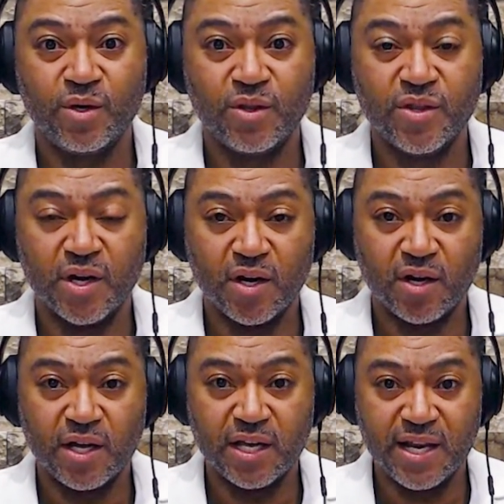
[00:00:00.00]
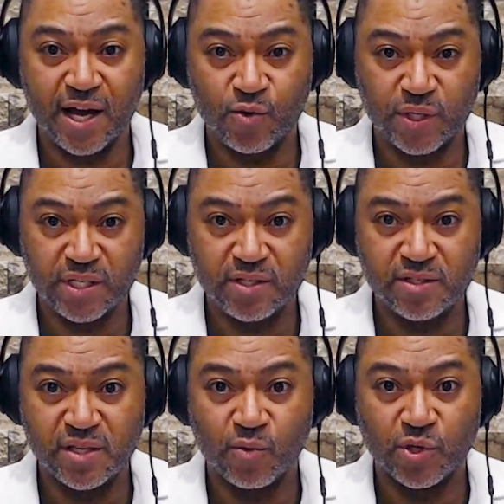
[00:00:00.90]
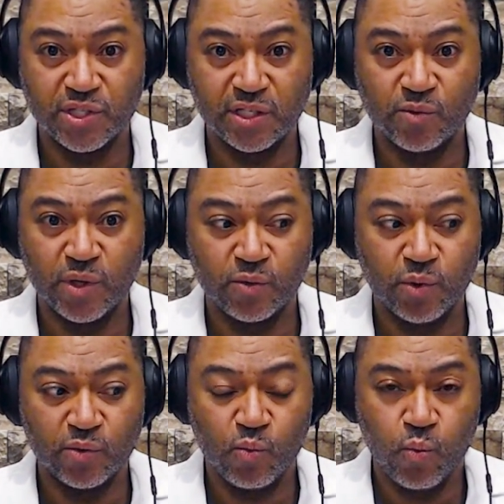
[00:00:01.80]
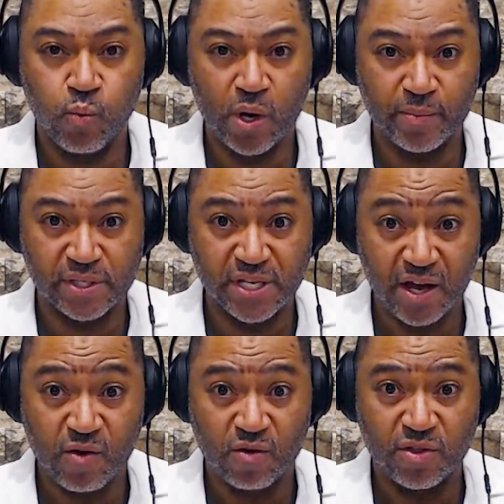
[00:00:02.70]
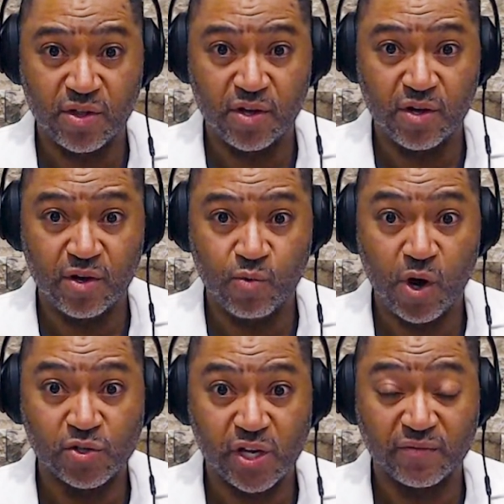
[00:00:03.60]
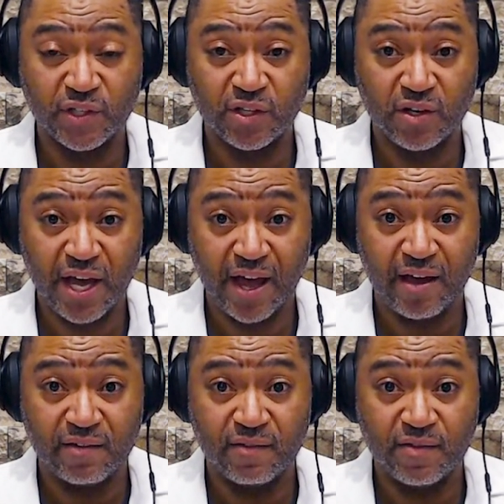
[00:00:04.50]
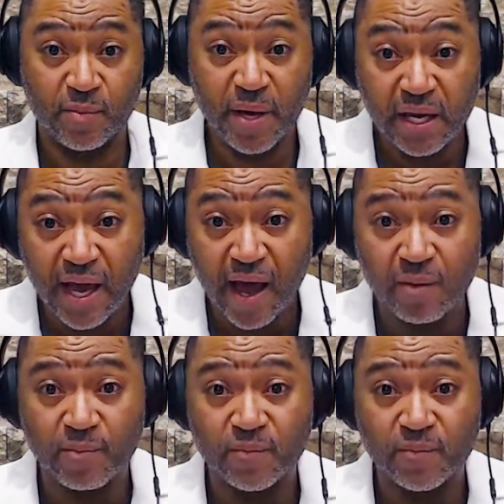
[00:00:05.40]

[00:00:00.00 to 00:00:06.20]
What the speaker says: the inequities that we're dealing with women's health, we also have to look at the pay gap.